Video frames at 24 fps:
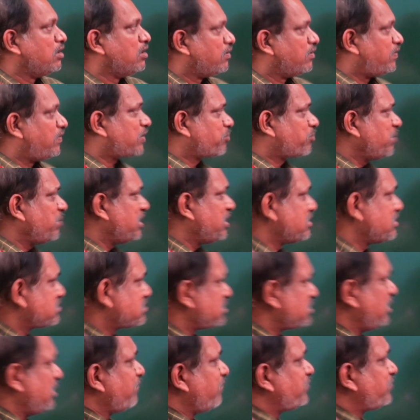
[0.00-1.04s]
that
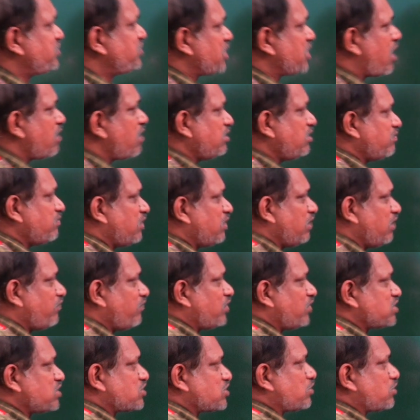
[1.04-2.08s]
means if January
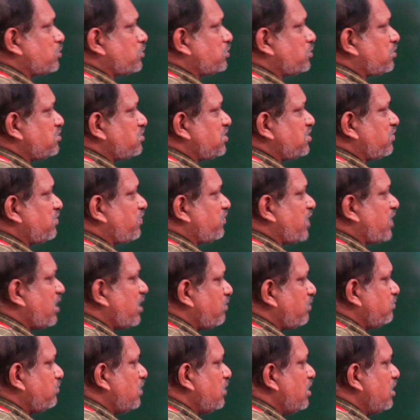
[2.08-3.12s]
1st
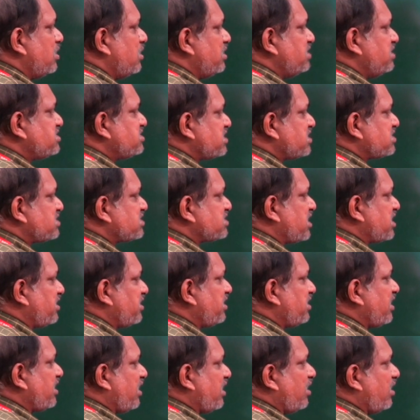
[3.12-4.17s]
2005 is a
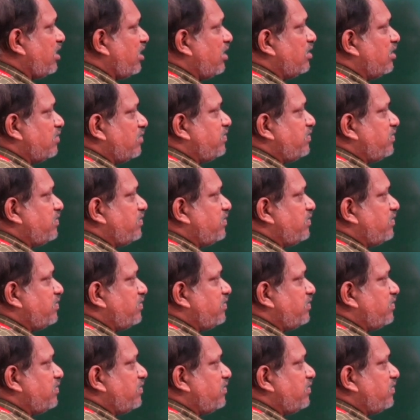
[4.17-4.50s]
Sunday,